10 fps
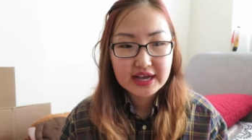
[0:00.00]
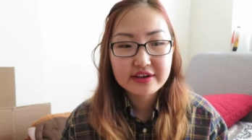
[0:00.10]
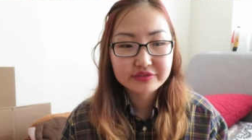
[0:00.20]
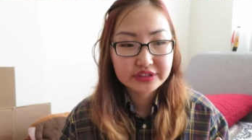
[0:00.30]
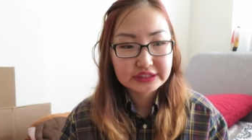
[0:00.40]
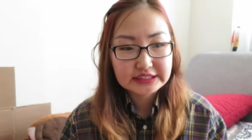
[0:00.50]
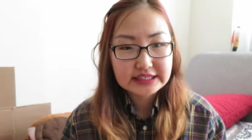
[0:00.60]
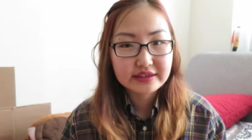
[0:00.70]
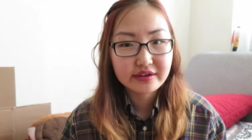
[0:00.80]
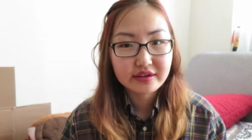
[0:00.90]
life they
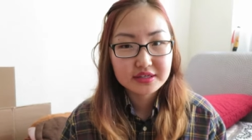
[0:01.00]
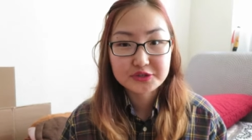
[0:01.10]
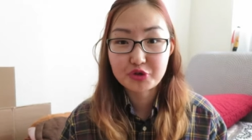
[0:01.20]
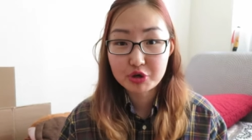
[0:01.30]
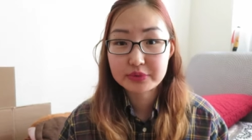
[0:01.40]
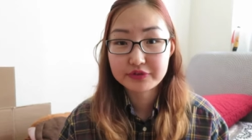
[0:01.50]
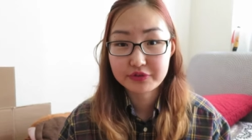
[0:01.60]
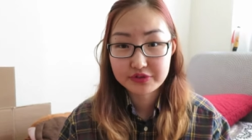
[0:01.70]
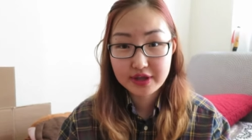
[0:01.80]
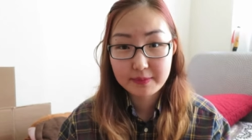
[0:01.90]
lead is normal
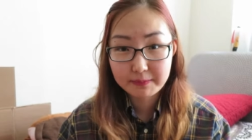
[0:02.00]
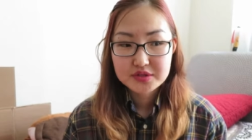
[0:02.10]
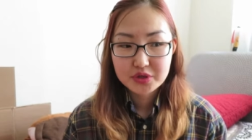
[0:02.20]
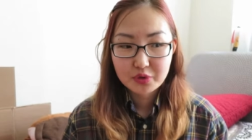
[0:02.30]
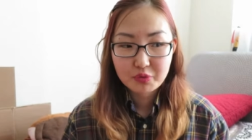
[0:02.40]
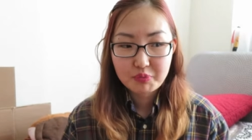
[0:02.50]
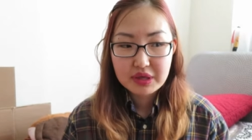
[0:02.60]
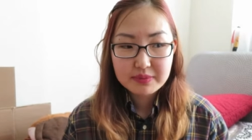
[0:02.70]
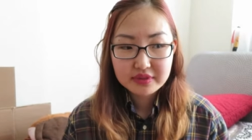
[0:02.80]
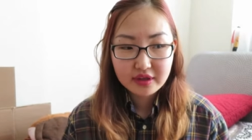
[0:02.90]
for them. So
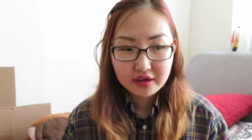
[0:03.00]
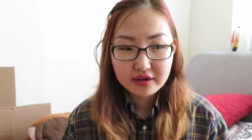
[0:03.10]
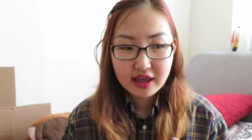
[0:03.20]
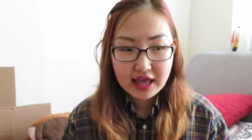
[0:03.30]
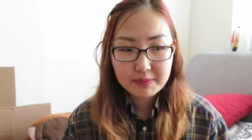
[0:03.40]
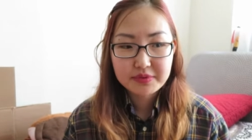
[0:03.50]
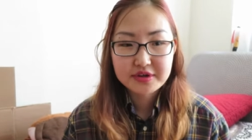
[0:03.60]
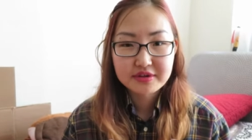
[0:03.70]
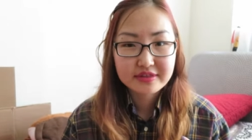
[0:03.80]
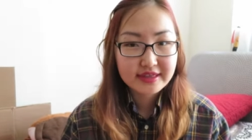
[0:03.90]
maybe they are
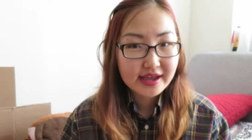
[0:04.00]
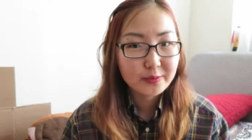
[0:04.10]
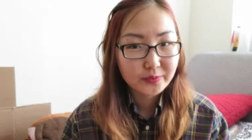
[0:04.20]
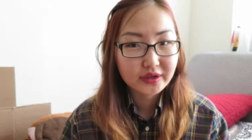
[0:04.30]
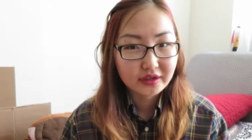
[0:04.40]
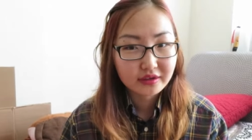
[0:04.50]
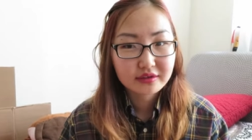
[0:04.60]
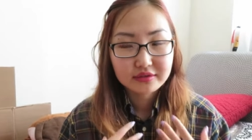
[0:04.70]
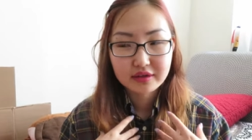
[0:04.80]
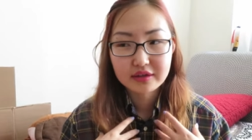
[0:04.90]
happier that way,
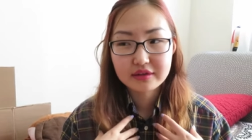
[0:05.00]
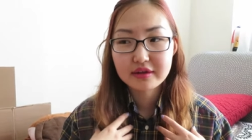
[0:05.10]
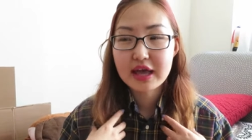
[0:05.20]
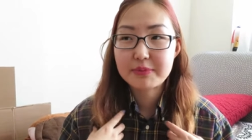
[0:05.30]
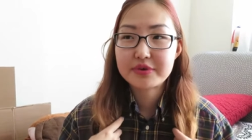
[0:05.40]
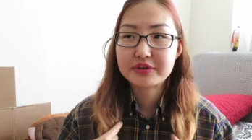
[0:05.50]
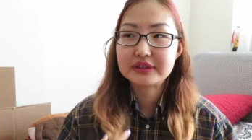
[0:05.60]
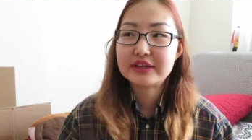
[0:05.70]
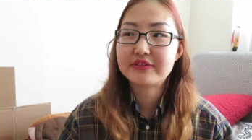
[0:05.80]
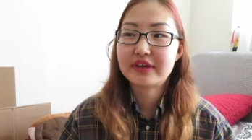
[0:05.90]
like happier
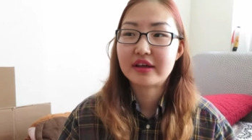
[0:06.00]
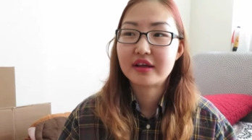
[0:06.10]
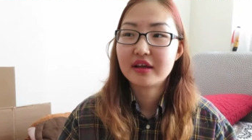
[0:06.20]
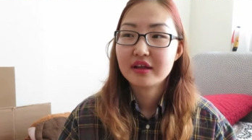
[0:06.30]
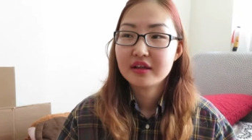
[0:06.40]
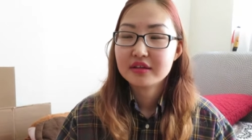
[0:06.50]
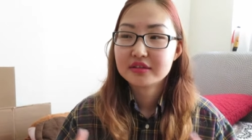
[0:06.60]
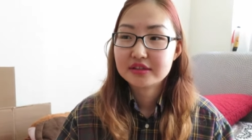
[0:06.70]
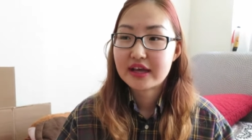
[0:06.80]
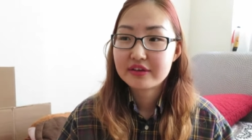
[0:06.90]
living
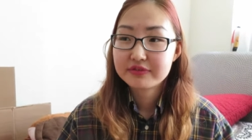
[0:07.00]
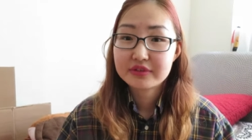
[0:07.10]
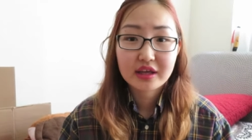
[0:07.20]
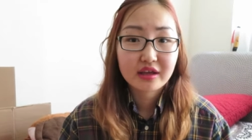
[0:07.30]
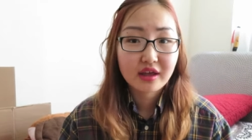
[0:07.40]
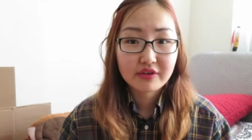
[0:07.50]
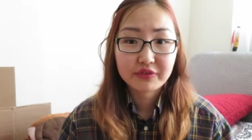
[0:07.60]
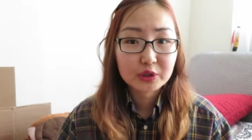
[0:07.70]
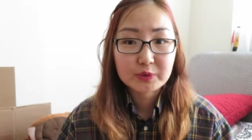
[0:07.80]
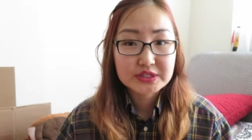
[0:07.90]
the life they
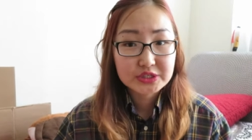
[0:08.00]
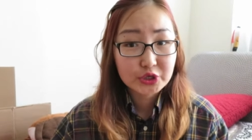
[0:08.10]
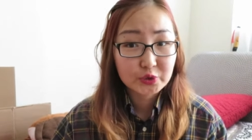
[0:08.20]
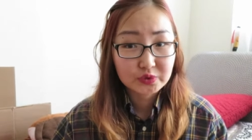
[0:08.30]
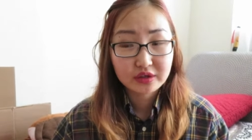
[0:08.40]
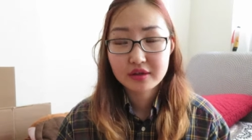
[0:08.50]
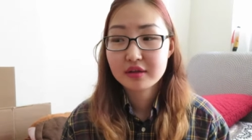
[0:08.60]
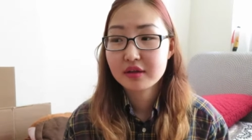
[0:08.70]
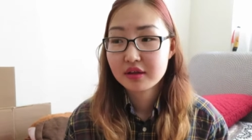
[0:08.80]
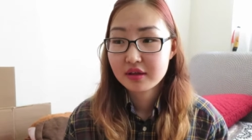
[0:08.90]
have always known
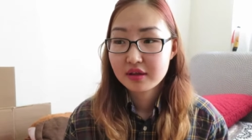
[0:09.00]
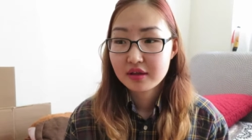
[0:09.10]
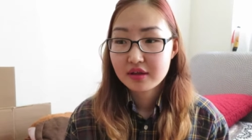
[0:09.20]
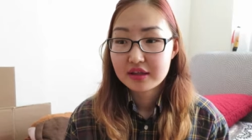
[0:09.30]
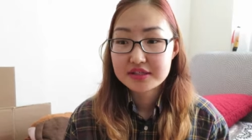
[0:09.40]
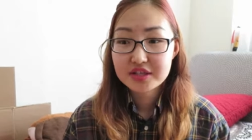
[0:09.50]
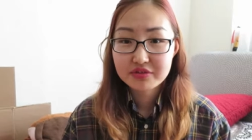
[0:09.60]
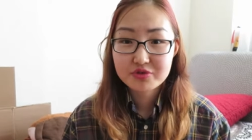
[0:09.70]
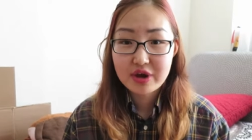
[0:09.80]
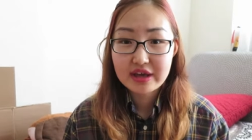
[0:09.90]
instead
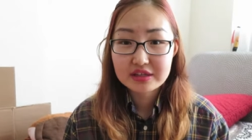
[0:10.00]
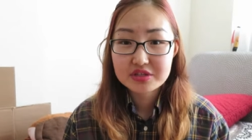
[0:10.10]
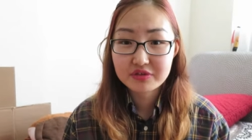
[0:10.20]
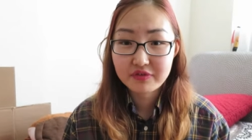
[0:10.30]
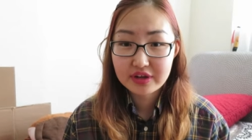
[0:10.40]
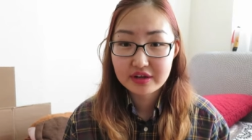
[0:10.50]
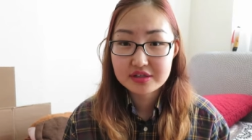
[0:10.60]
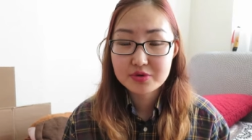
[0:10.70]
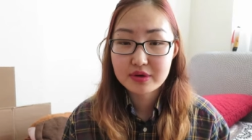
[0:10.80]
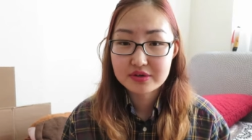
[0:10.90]
of trying to fit
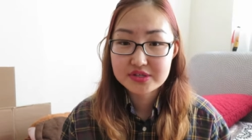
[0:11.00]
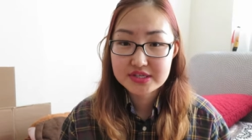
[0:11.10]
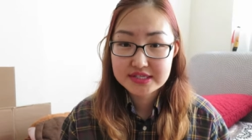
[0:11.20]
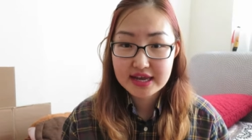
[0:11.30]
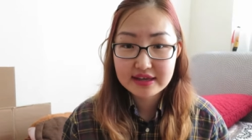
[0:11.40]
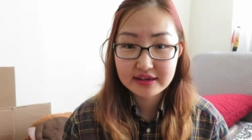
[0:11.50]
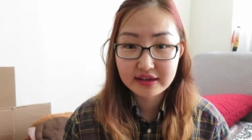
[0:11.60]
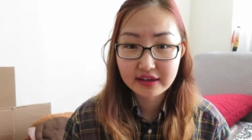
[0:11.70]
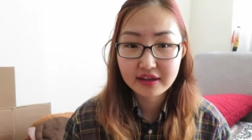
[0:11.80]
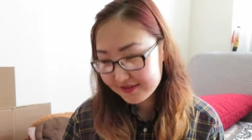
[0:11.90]
into our
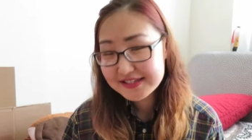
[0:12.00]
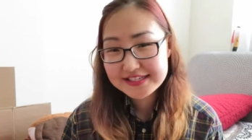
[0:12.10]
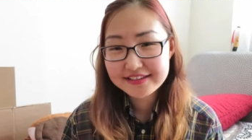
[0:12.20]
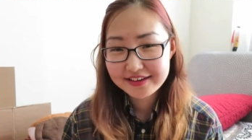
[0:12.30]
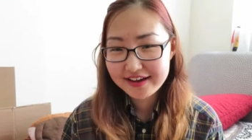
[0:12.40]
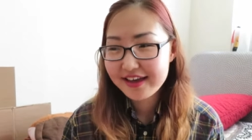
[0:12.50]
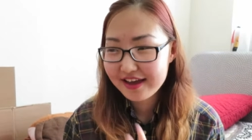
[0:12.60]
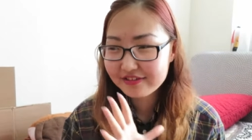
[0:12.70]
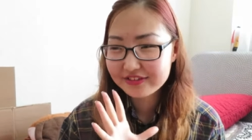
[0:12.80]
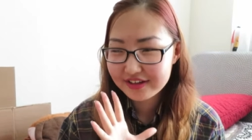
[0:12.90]
society. You'll see that I
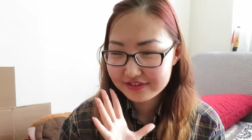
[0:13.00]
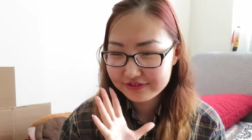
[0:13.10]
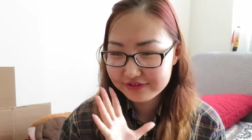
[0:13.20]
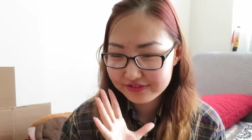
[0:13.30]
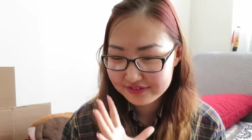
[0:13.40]
have a lot of